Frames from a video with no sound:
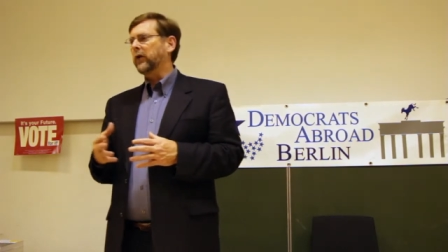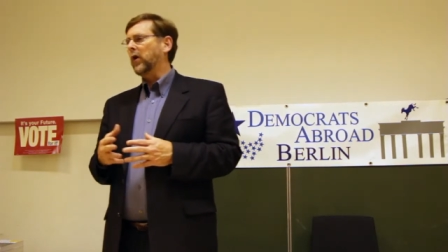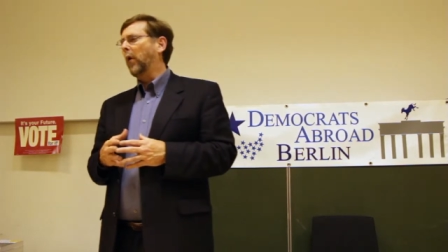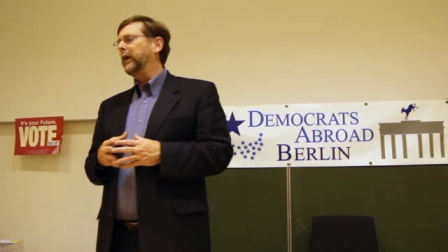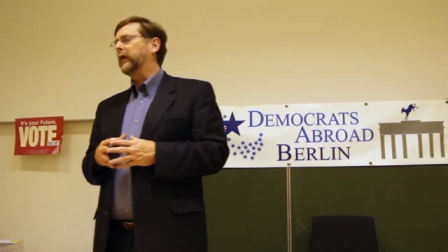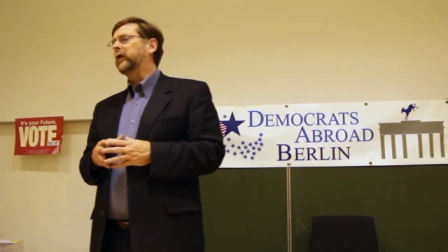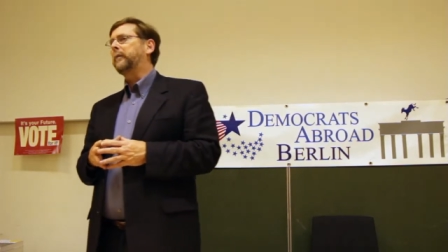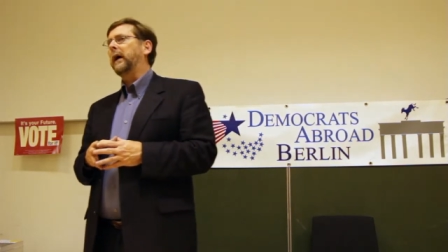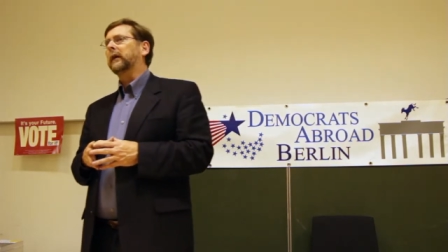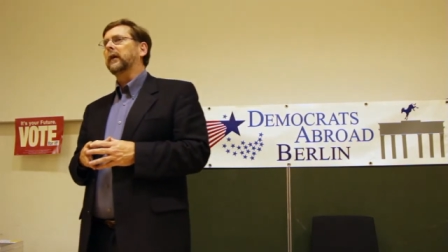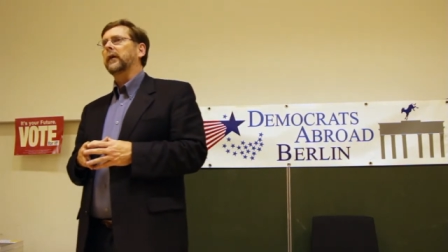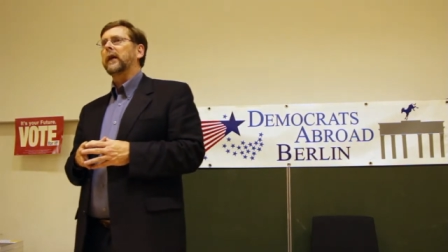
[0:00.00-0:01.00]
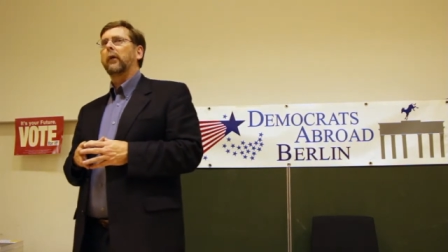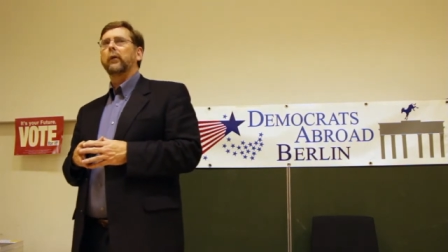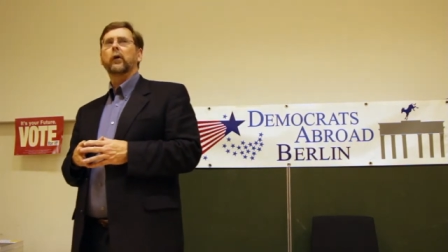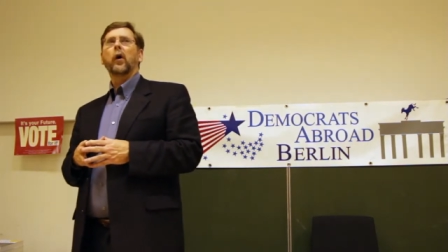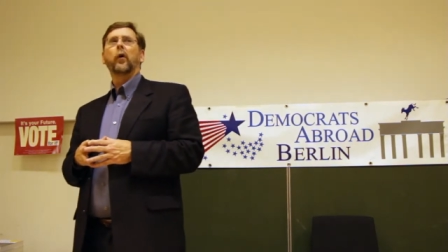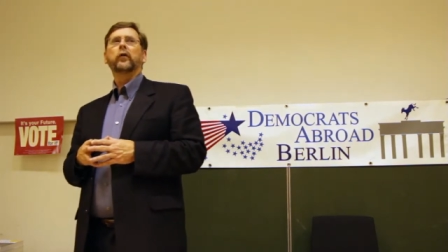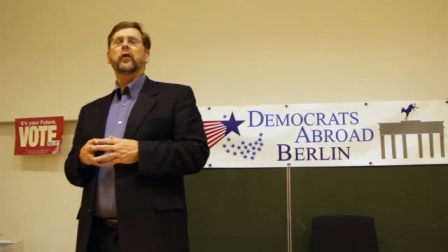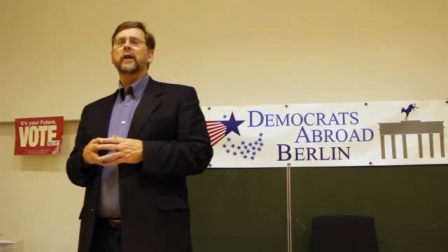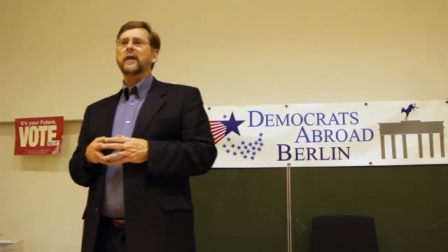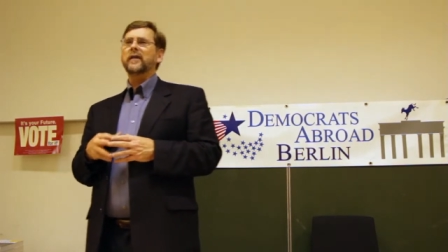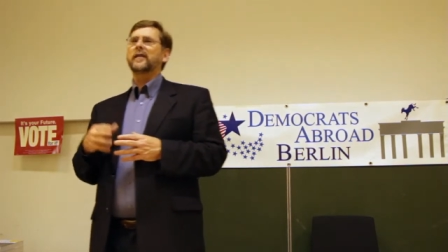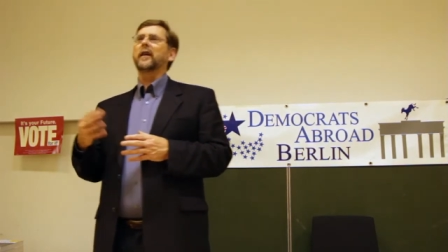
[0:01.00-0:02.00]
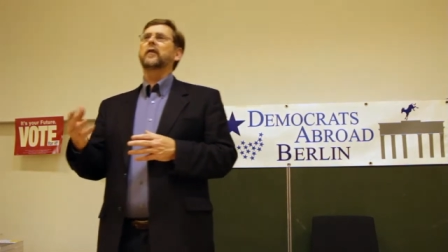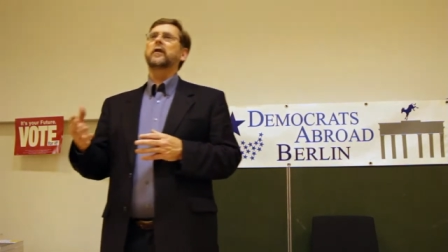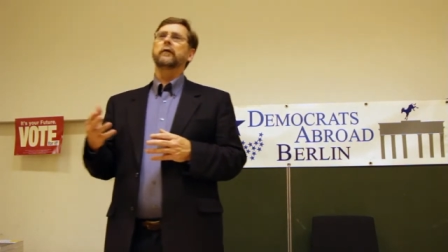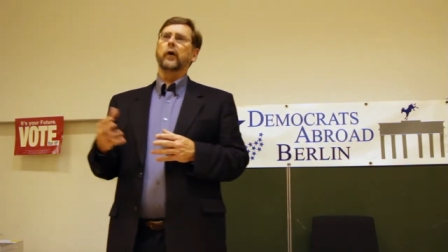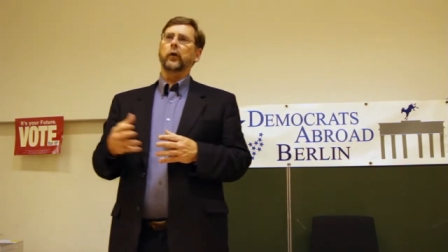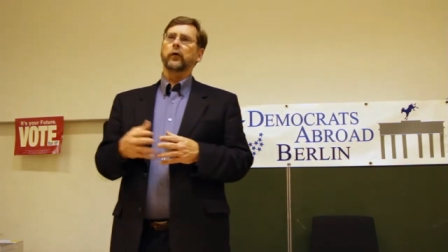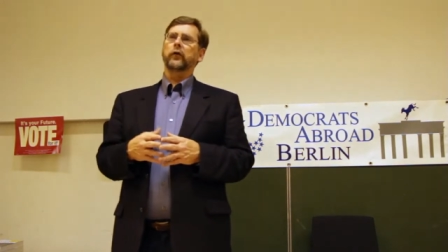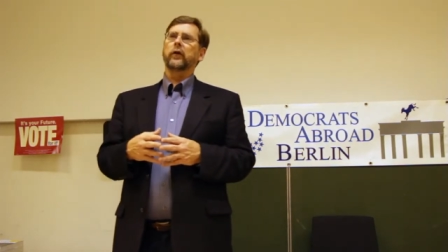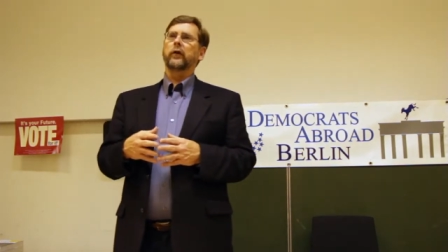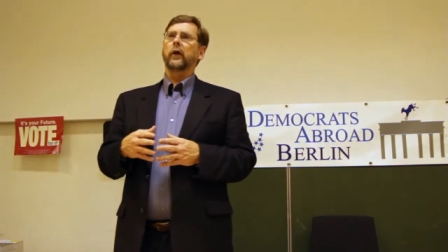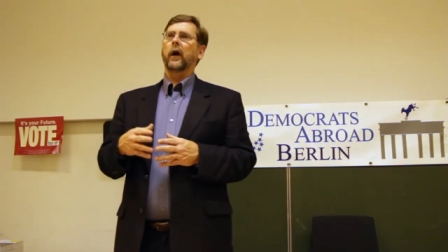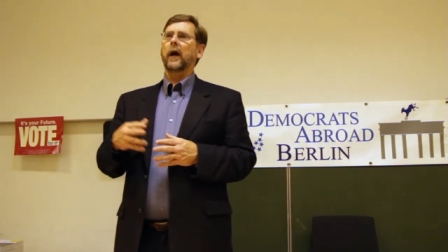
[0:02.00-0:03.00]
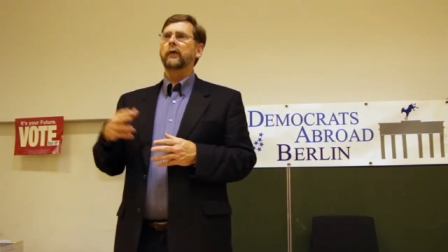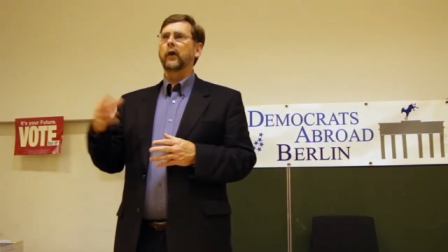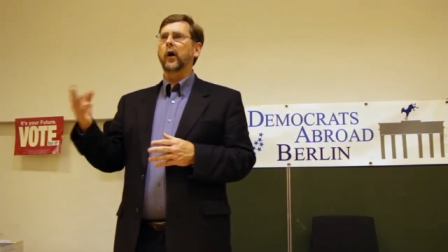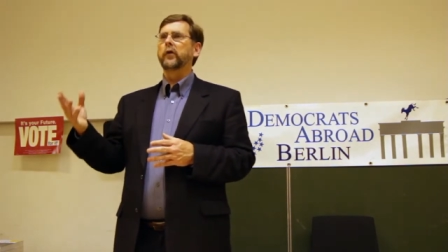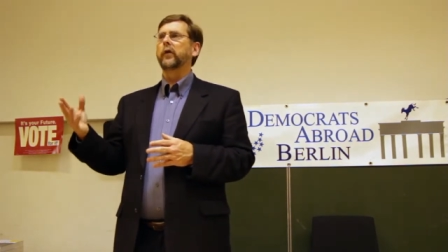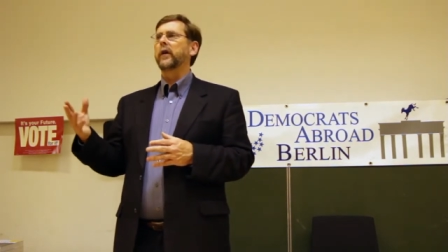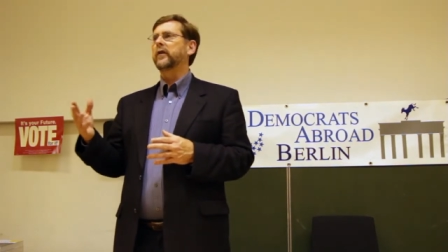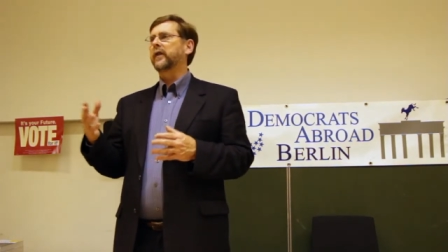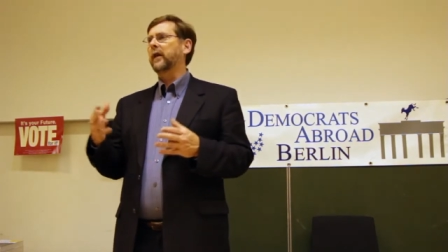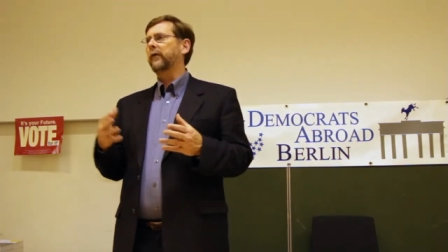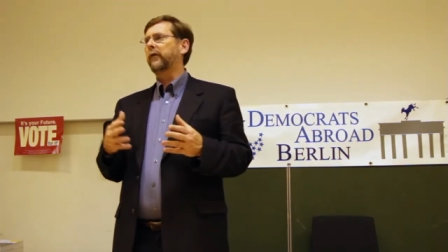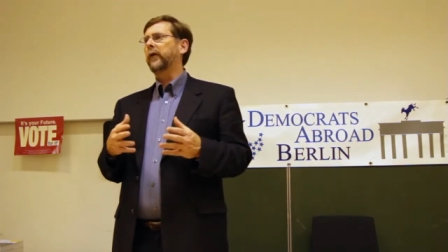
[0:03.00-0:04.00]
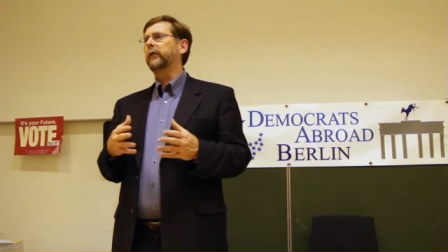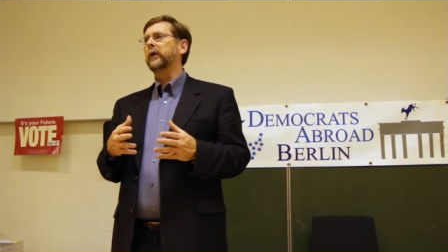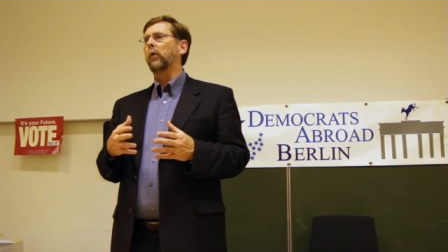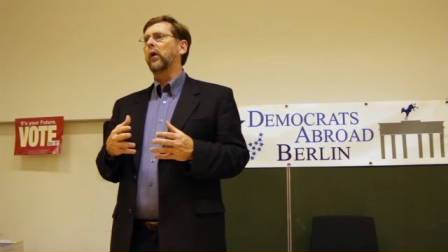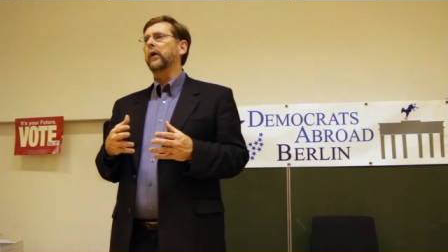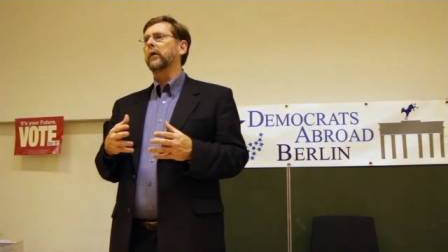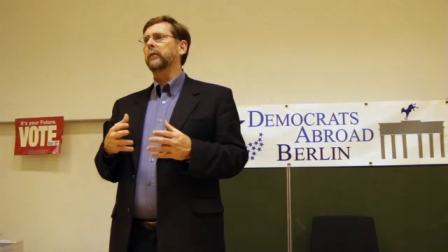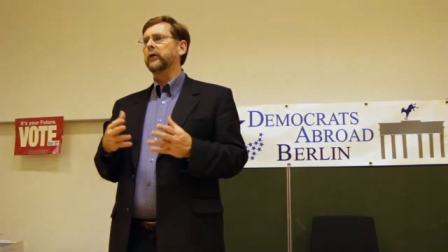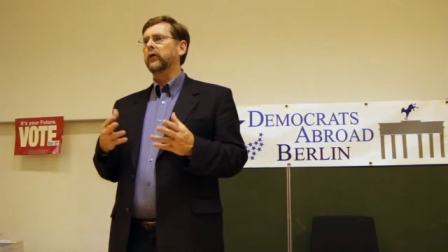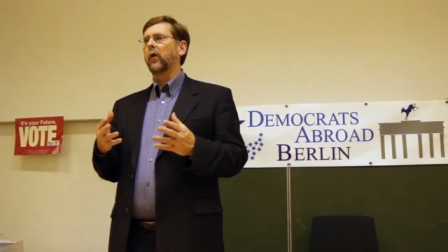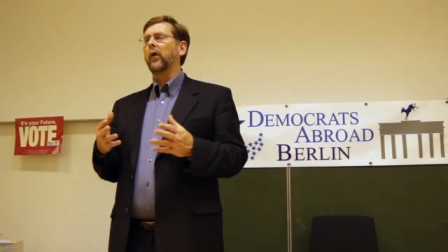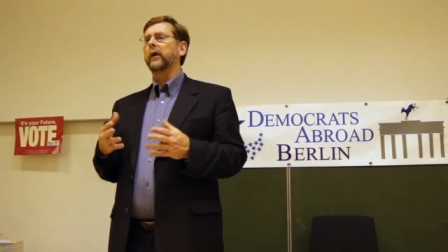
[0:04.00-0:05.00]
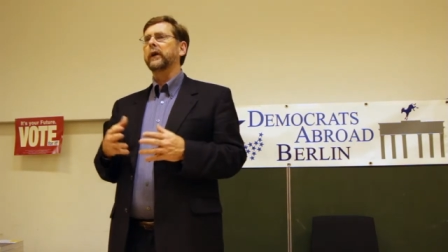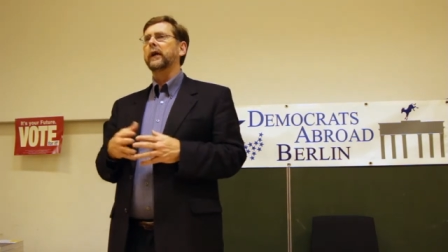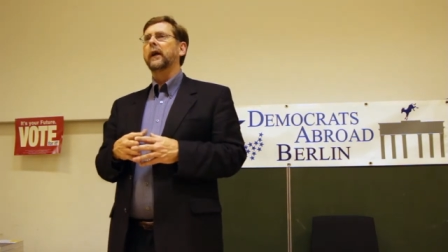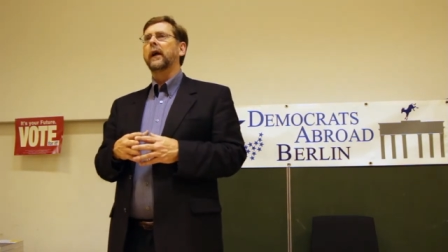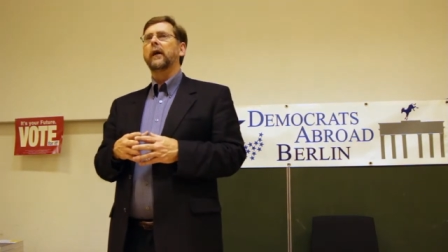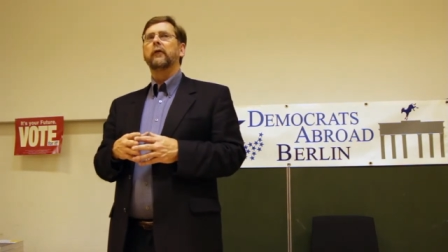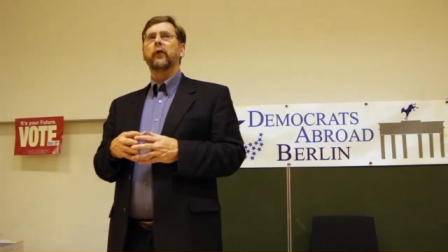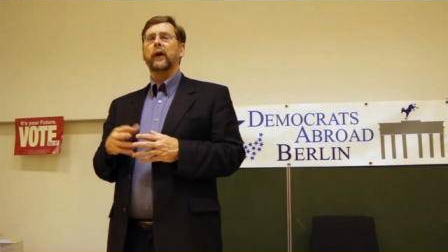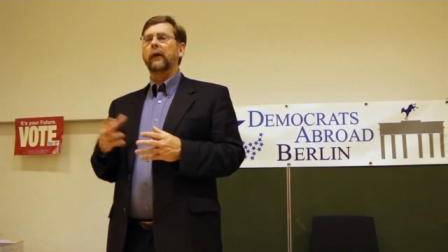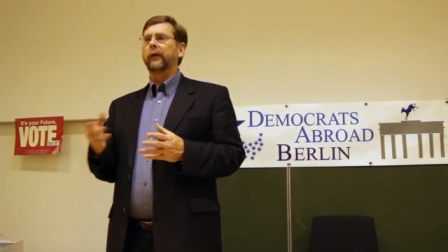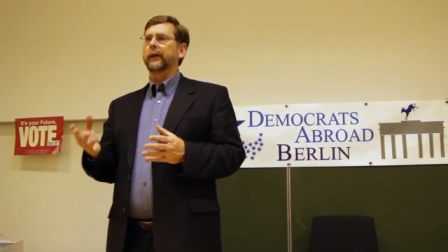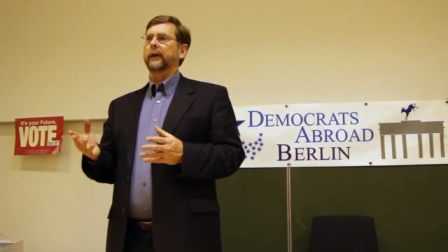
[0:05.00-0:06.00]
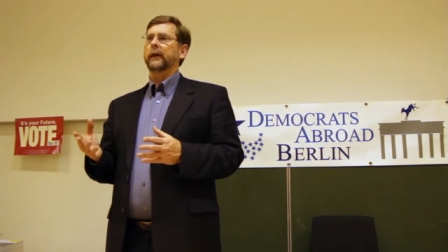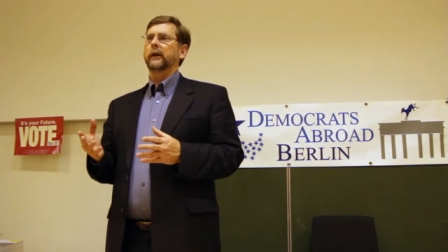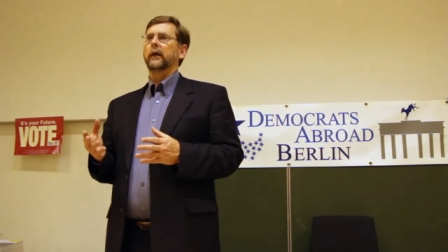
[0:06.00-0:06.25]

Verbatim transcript: no one expected that we were going to need 60 votes out of 100 instead of 51, a majority, for everything.